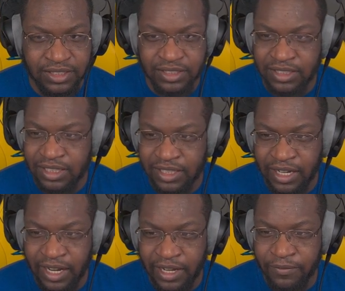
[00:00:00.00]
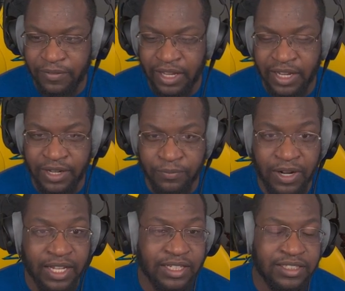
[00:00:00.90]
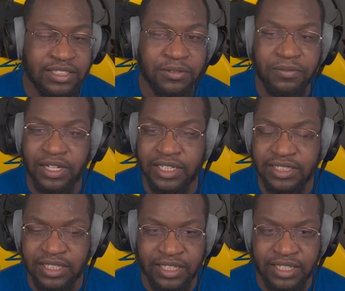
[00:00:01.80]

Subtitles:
You can see that they have a relic. These are relics.